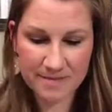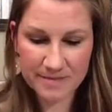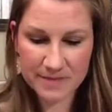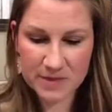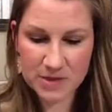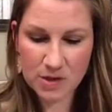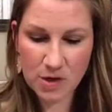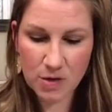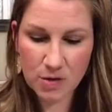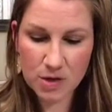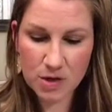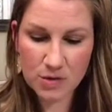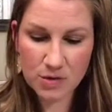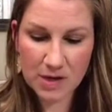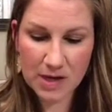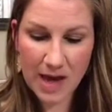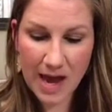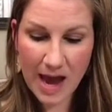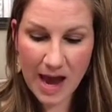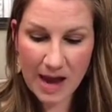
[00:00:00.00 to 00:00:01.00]
So you
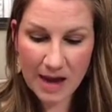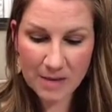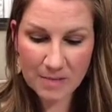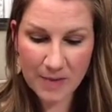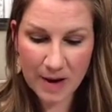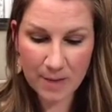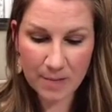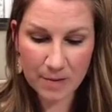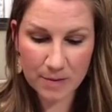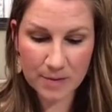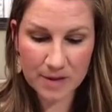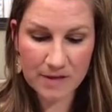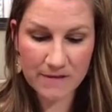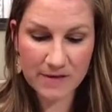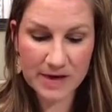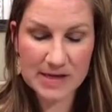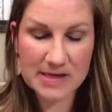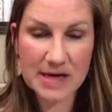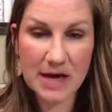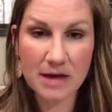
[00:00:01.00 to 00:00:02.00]
can add peppermint
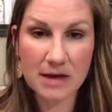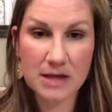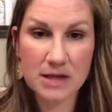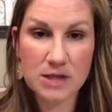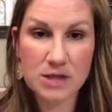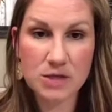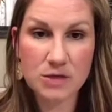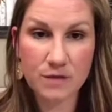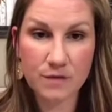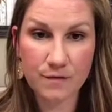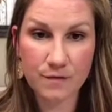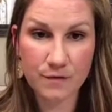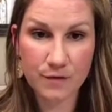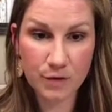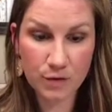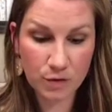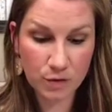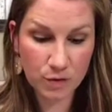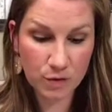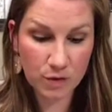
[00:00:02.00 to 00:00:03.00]
vitality to
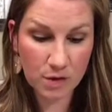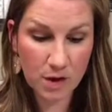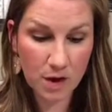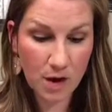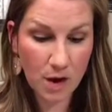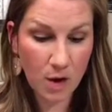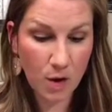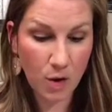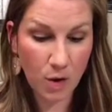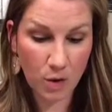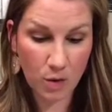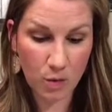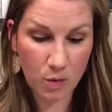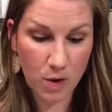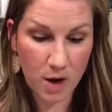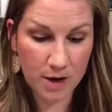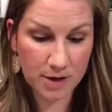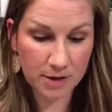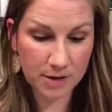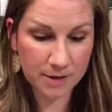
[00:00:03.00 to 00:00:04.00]
food or
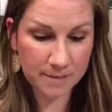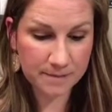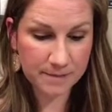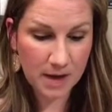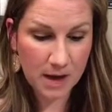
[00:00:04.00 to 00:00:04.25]
water,